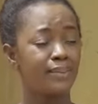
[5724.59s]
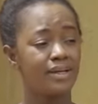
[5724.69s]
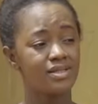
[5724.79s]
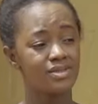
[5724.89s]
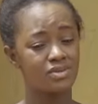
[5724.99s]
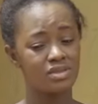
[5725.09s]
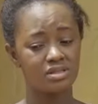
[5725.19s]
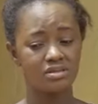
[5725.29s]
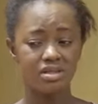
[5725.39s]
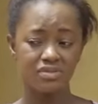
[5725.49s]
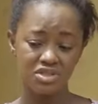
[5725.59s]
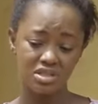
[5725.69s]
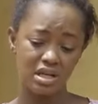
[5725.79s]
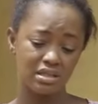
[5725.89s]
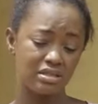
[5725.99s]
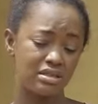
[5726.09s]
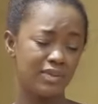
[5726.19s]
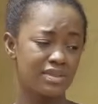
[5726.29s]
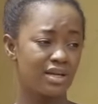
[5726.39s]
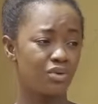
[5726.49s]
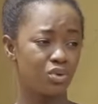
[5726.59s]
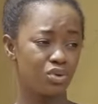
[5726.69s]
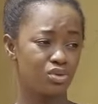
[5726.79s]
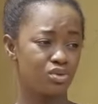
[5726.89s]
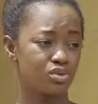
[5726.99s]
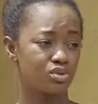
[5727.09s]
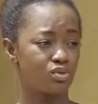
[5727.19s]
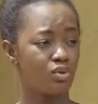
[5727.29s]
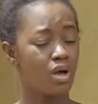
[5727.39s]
My plans was, if she accepts that I will go to